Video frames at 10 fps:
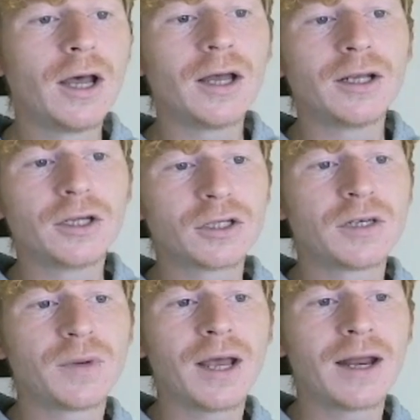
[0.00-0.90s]
You just need to
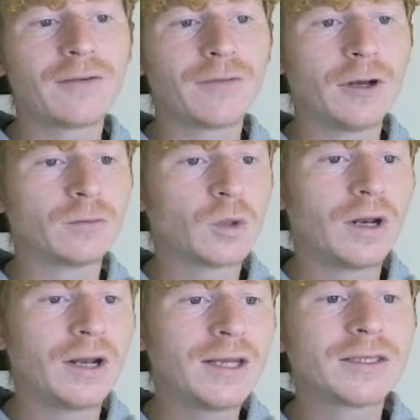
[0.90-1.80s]
be getting everything up to at
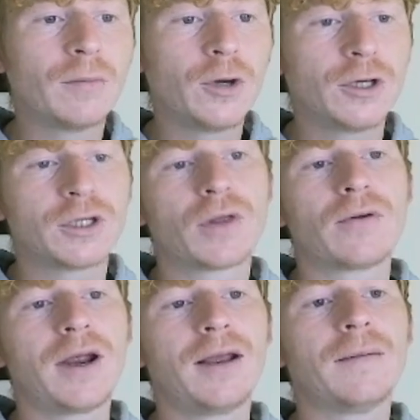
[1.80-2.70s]
least a merge
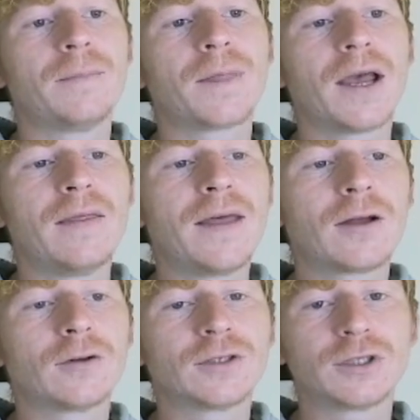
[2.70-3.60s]
3 and then
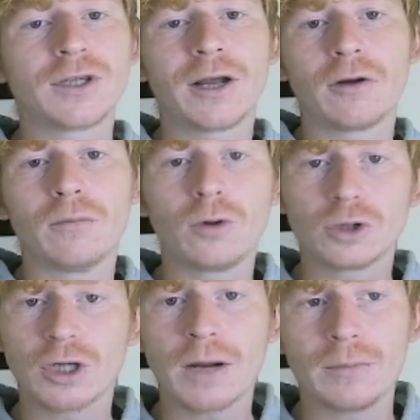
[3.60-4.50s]
concentrating on more
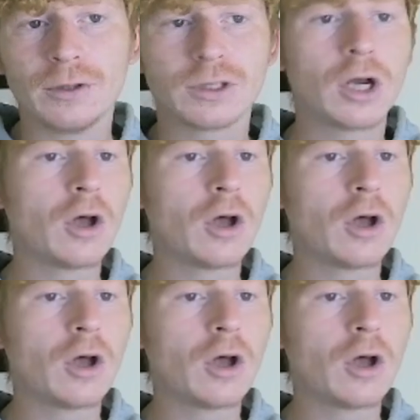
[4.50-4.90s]
trappers,